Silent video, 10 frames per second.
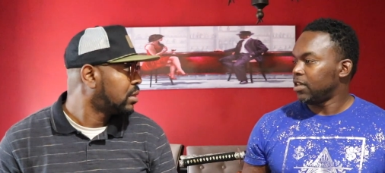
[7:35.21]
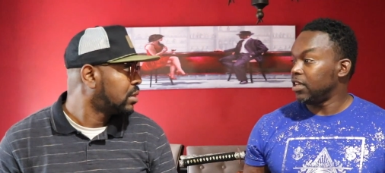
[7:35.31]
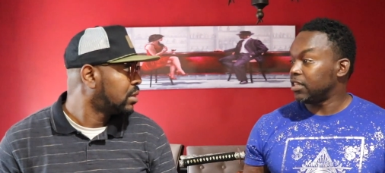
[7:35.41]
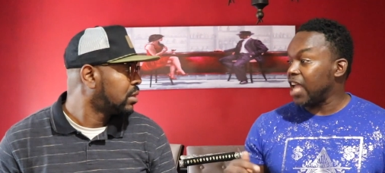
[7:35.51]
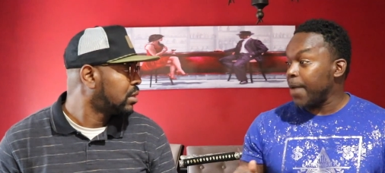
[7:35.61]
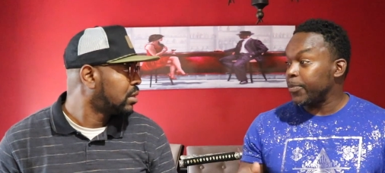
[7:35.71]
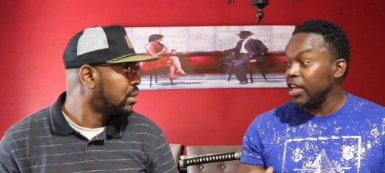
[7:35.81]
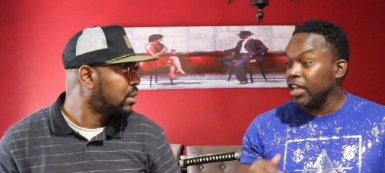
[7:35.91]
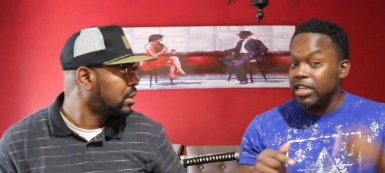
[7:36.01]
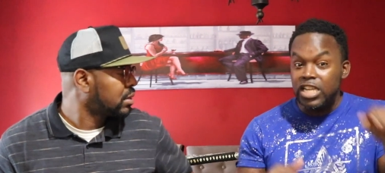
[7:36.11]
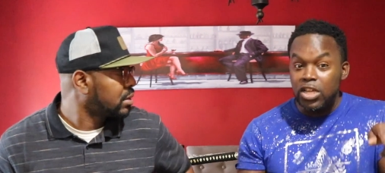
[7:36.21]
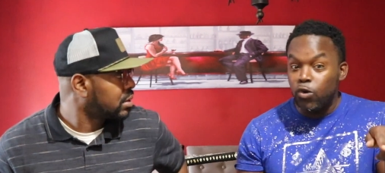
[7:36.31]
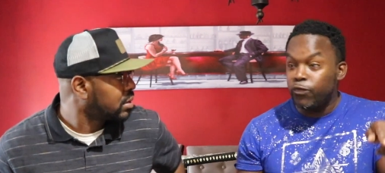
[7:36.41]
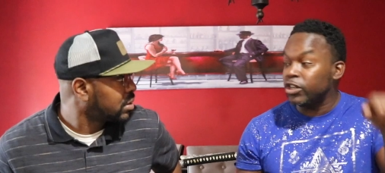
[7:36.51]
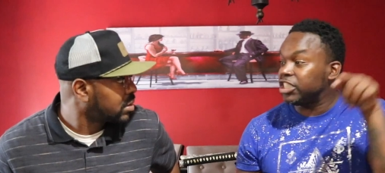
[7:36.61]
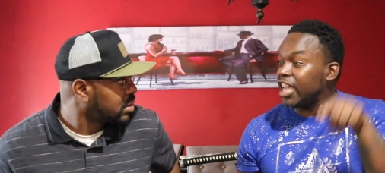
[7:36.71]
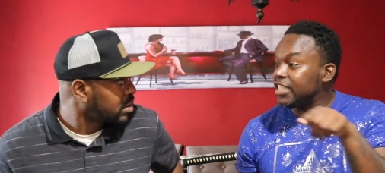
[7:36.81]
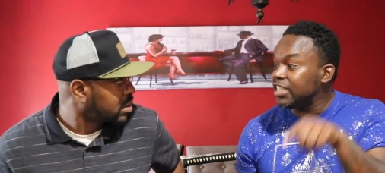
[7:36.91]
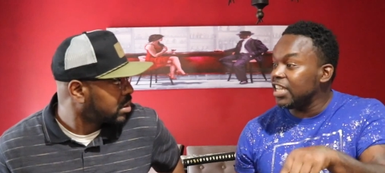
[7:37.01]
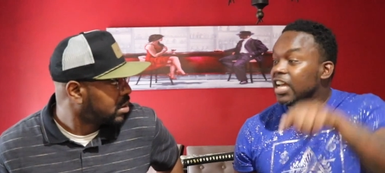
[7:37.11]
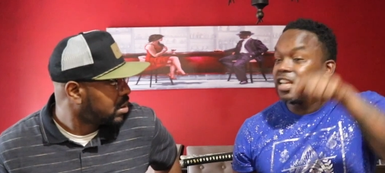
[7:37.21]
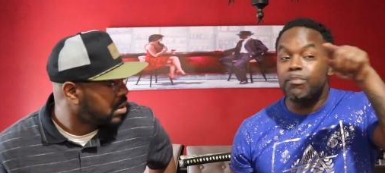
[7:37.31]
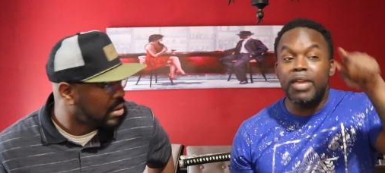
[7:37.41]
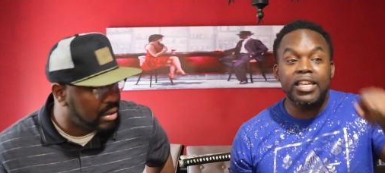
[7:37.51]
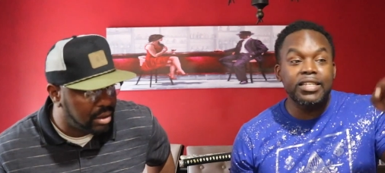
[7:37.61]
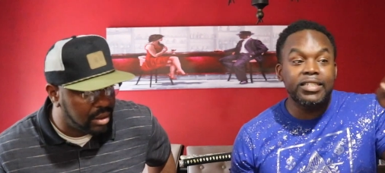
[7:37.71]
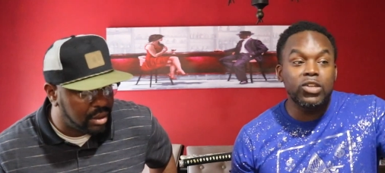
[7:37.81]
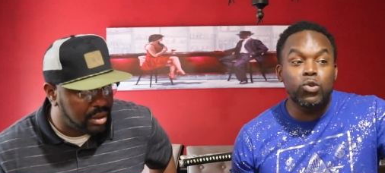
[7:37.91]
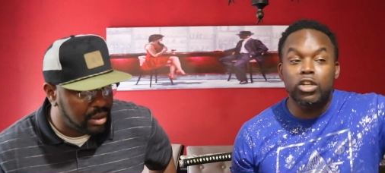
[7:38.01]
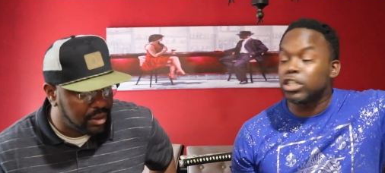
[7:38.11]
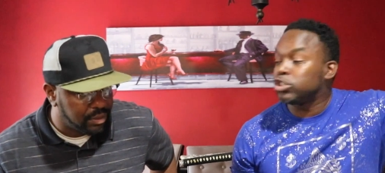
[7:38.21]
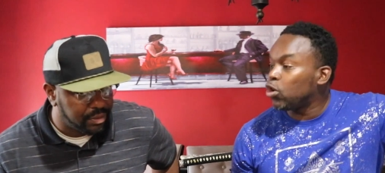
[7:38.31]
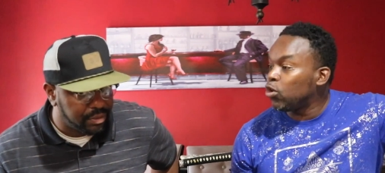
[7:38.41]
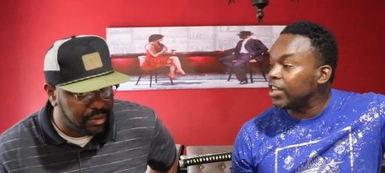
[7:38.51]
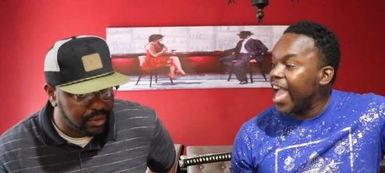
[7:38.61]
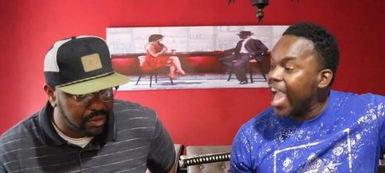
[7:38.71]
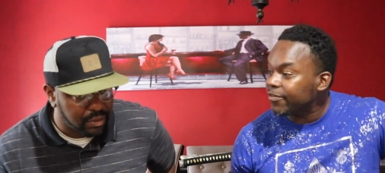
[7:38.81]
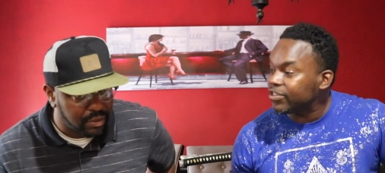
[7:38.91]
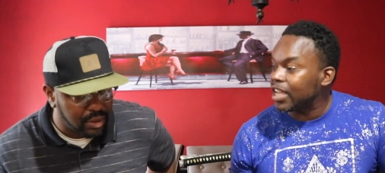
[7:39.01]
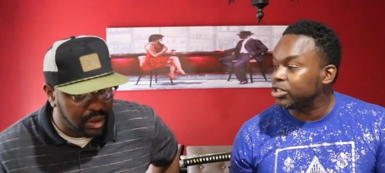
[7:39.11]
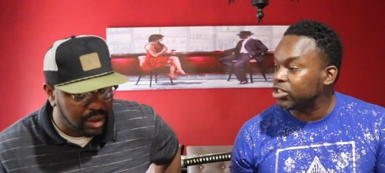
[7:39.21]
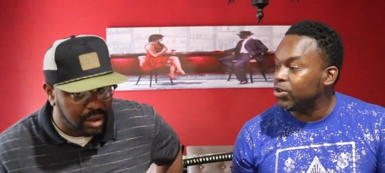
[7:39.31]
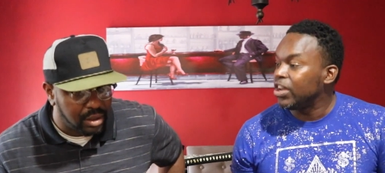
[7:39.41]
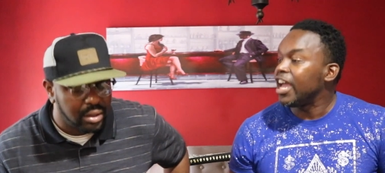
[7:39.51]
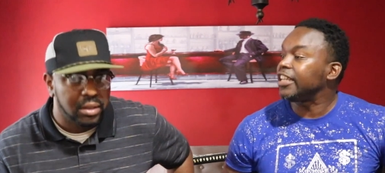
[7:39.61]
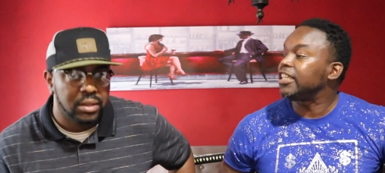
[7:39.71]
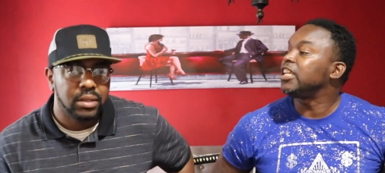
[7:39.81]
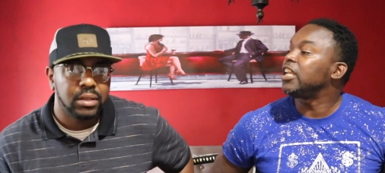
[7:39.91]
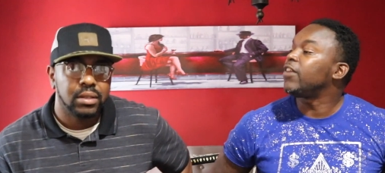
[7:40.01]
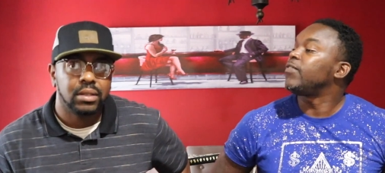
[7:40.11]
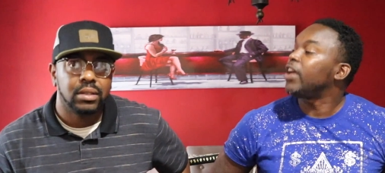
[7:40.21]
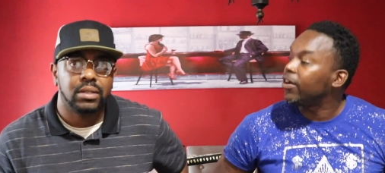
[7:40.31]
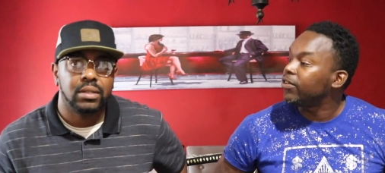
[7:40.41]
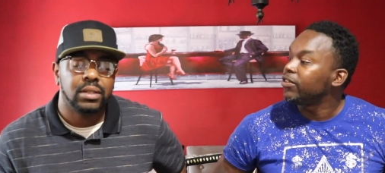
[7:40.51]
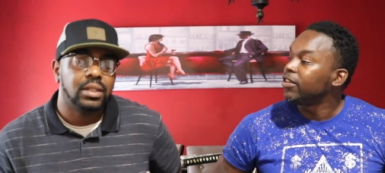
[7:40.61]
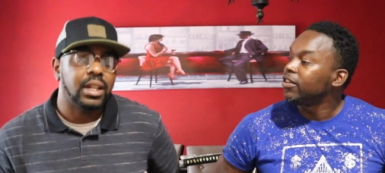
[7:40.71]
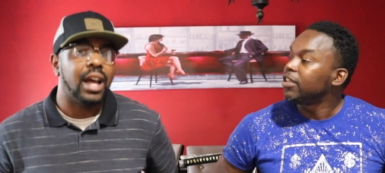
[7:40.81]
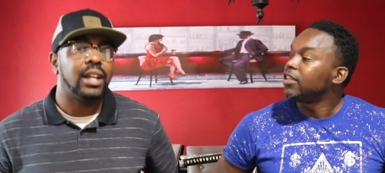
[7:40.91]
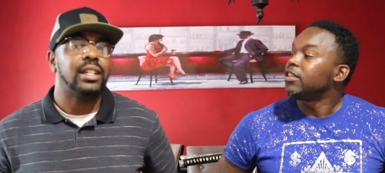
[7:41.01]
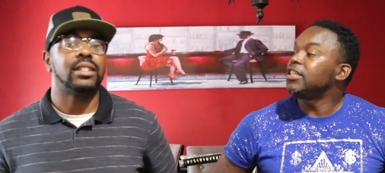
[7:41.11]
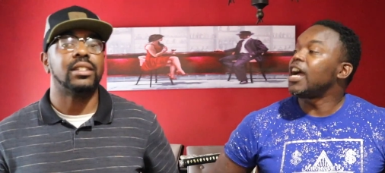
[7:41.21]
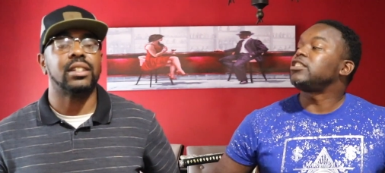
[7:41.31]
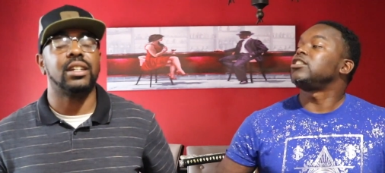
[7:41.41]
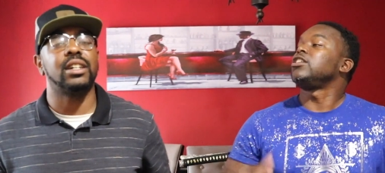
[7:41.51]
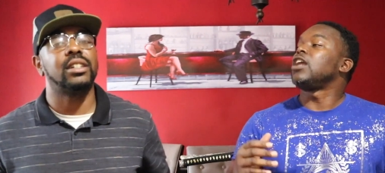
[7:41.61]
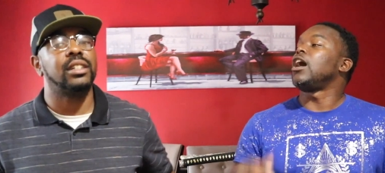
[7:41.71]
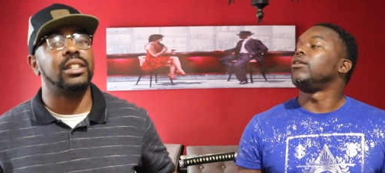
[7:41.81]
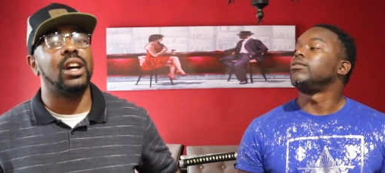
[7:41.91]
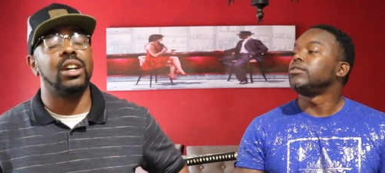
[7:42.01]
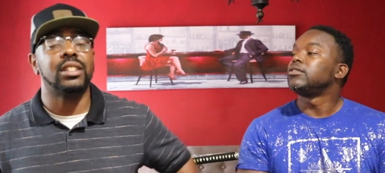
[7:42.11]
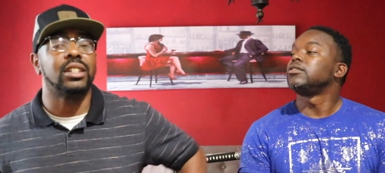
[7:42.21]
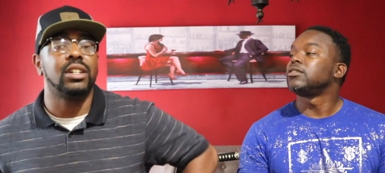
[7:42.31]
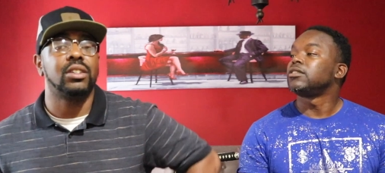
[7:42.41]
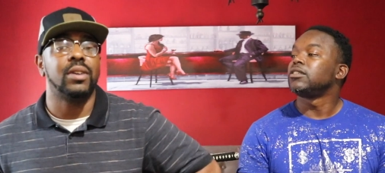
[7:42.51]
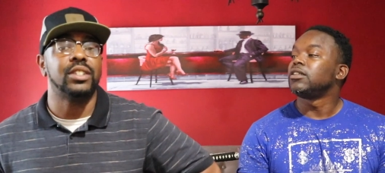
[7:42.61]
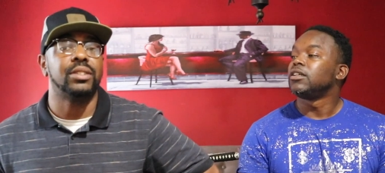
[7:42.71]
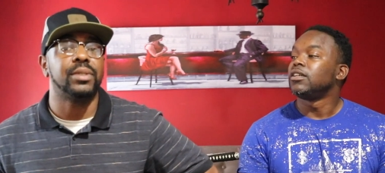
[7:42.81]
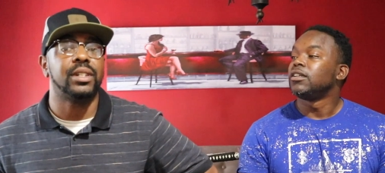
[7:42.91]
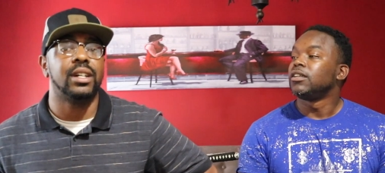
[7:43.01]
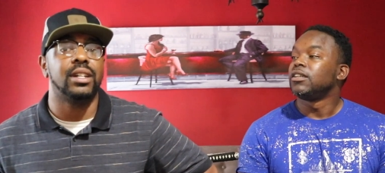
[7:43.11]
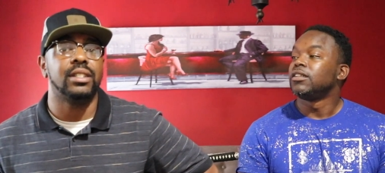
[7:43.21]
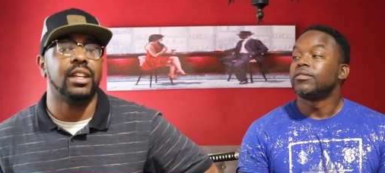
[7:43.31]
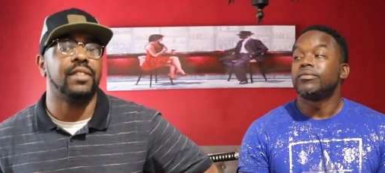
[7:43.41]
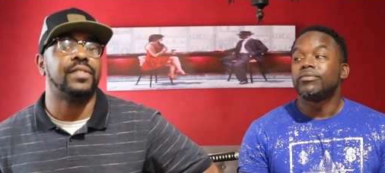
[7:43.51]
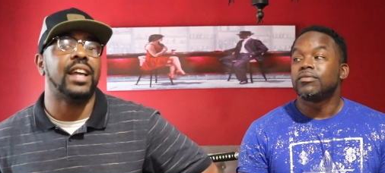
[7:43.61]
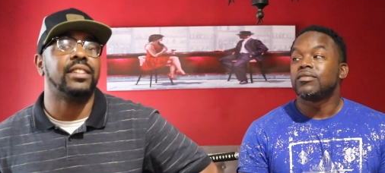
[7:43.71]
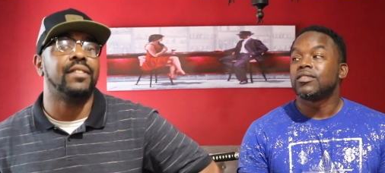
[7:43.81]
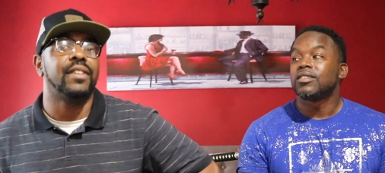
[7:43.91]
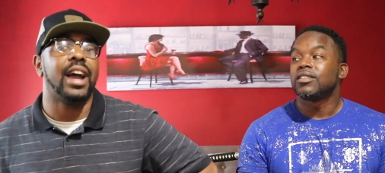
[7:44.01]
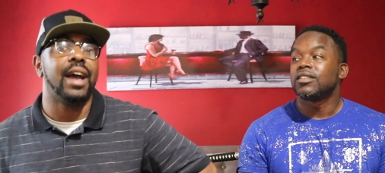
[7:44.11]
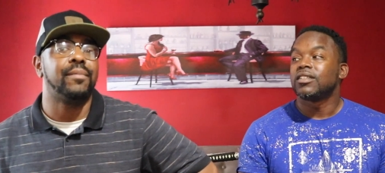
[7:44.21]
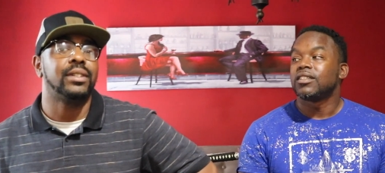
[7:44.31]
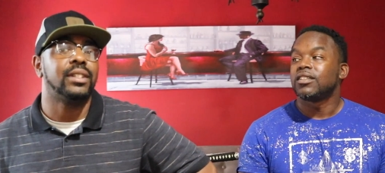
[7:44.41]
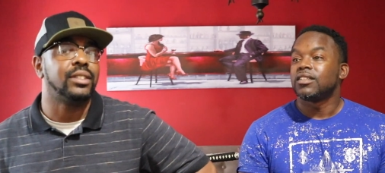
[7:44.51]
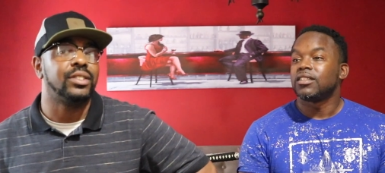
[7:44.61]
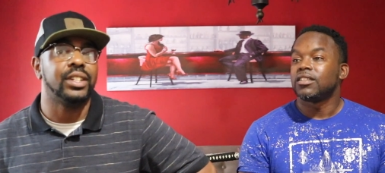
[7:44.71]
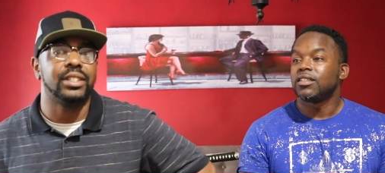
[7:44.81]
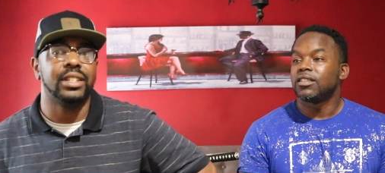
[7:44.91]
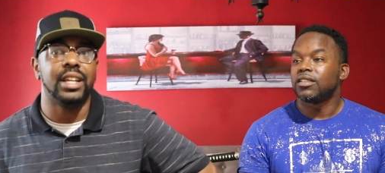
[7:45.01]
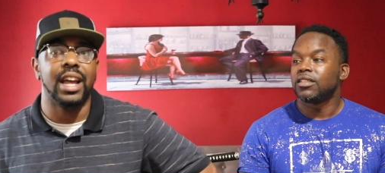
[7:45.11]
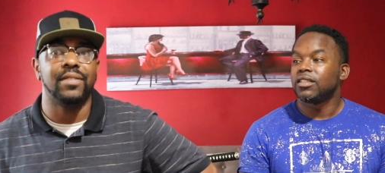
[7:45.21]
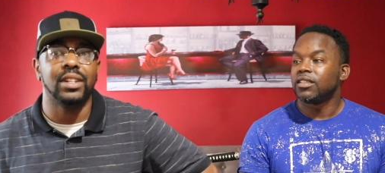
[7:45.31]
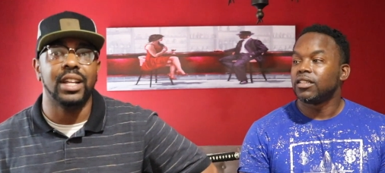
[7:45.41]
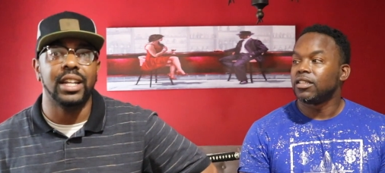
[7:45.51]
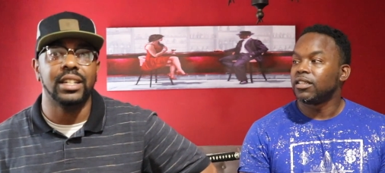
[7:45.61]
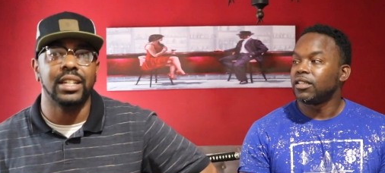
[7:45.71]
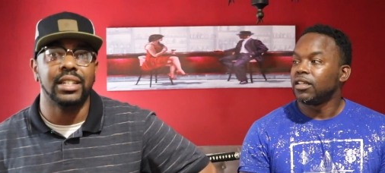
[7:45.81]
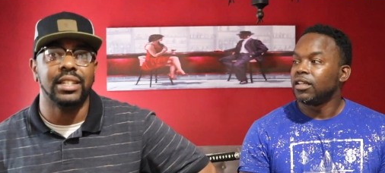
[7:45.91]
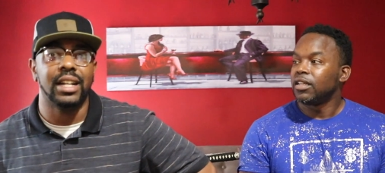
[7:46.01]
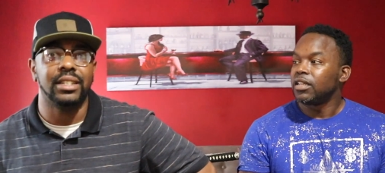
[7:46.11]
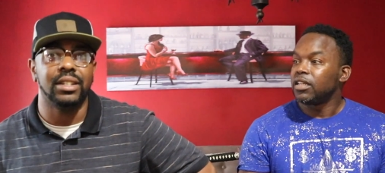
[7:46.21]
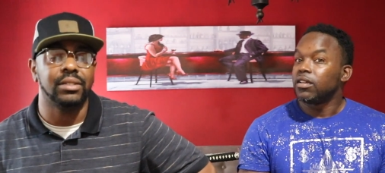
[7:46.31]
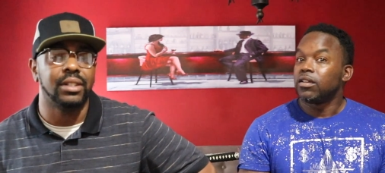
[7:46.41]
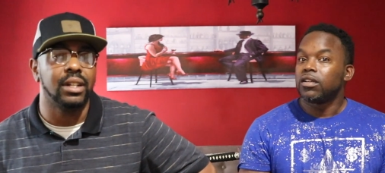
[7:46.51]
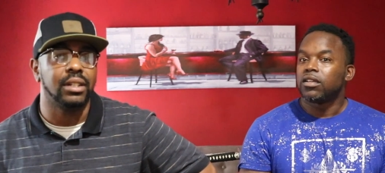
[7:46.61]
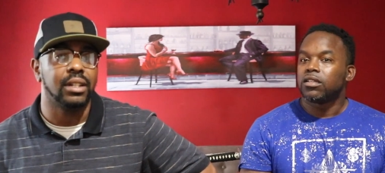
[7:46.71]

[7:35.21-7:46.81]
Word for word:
Speaker 1: Did Kaepernick kneel for Jay-Z to make a deal to control the halftime show at the NFL? Now,
Speaker 2: this yes or no? No, that's a good question because if that never happened, did Jay-Z have a lane to get that deal done?